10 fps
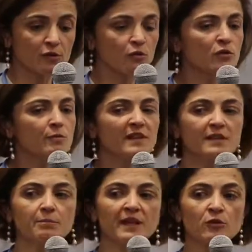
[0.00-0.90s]
good,
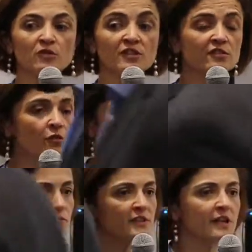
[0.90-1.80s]
but depend on the
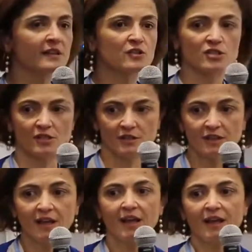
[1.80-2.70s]
source of the energy.
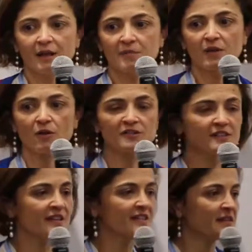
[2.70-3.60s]
Because
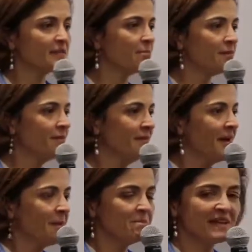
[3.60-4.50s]
it
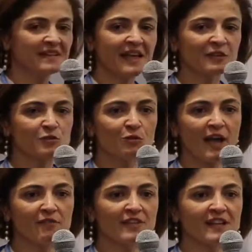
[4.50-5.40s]
doesn't mean that you
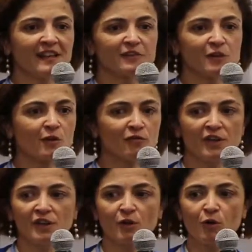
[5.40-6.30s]
have an electrical
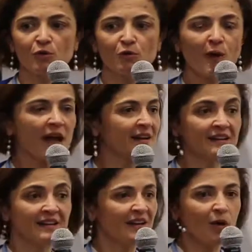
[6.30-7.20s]
vehicle, you are
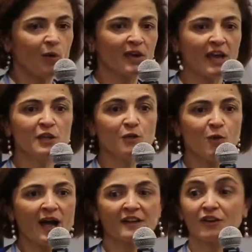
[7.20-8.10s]

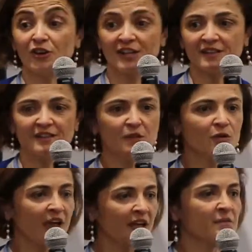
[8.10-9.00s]
green. You
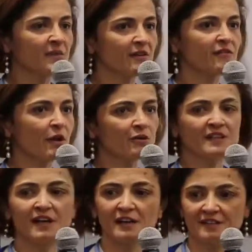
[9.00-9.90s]
can be very
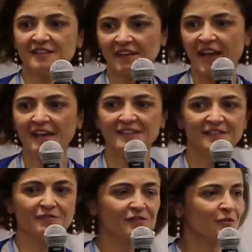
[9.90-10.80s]
dirty
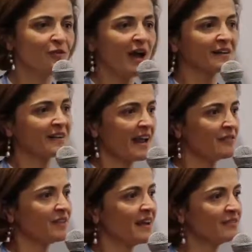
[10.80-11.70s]
yet if you are
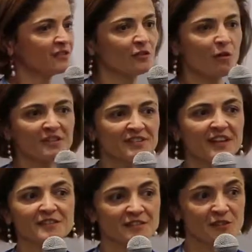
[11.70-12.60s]
having a source
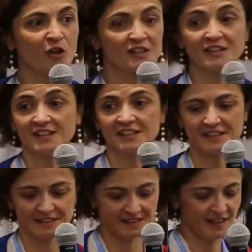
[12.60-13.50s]
that is not
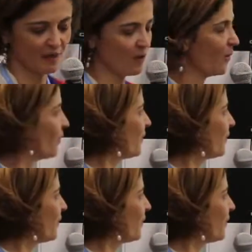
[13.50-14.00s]
clean at all.